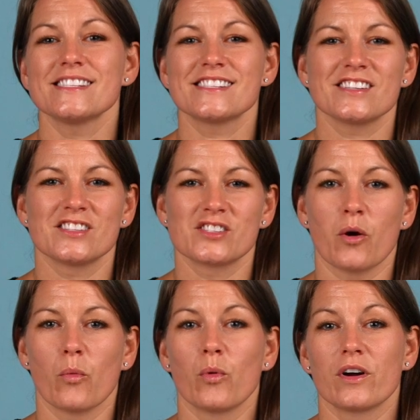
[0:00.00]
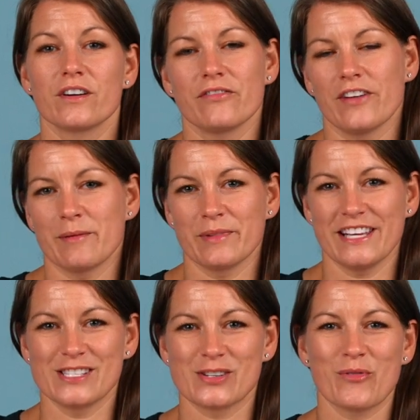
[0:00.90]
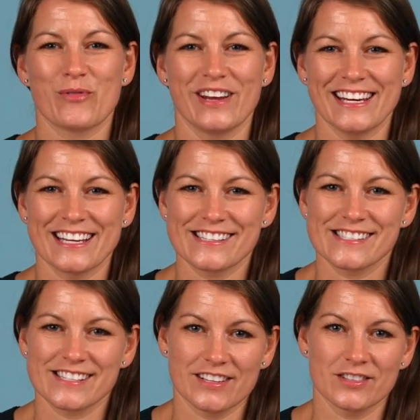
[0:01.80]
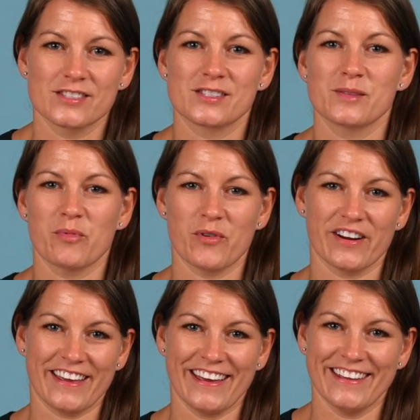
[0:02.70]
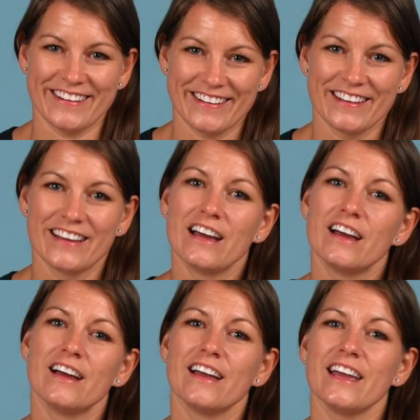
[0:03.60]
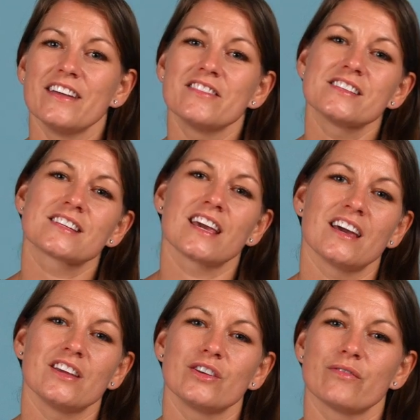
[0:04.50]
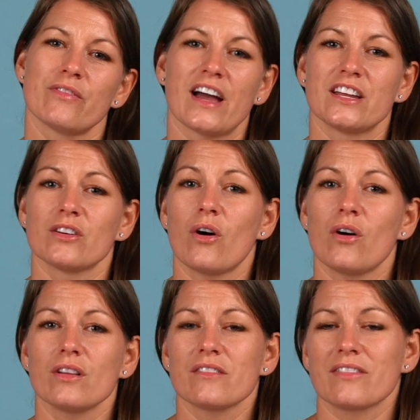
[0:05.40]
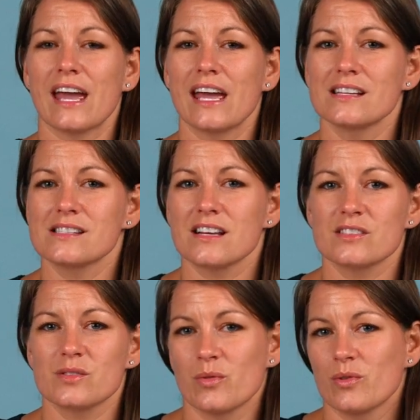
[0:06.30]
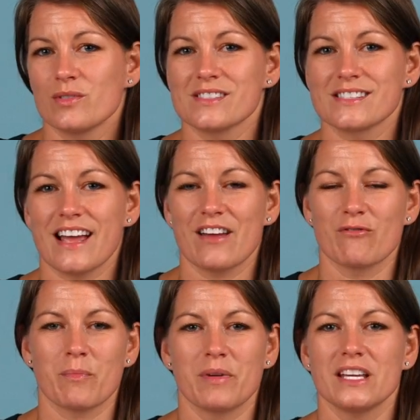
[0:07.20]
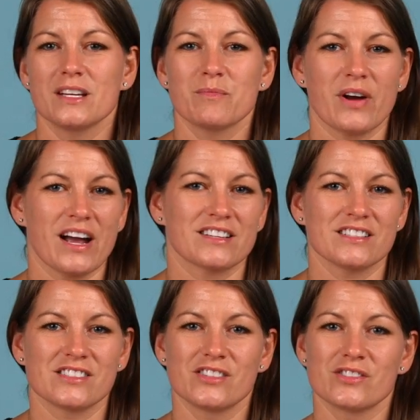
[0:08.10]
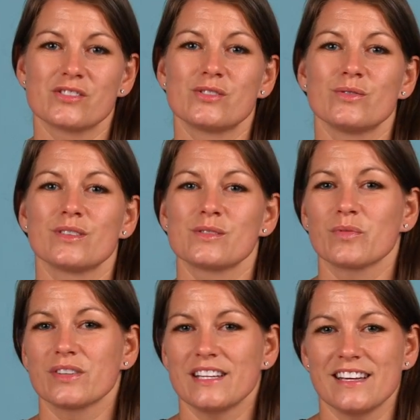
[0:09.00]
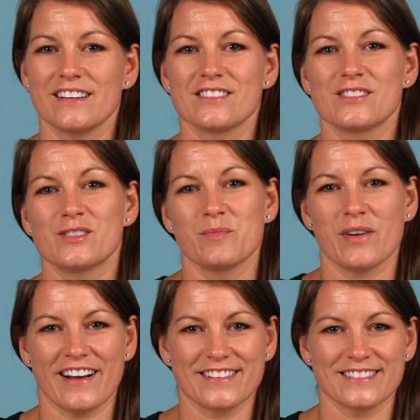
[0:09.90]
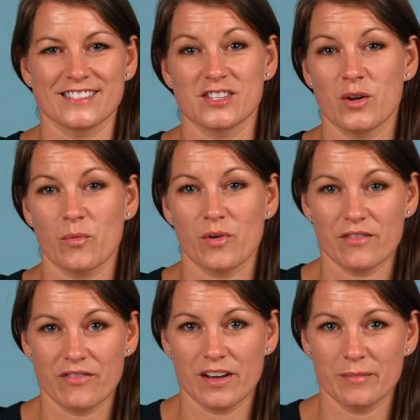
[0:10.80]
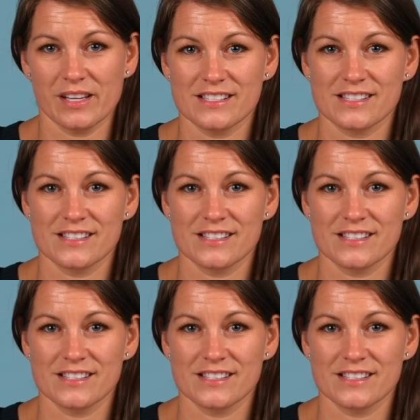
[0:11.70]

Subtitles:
This is our Word Families Reading Skills Support Kit. In this kit, you'll find all of the hands-on tools and repeated practice your students will need to practice their word families.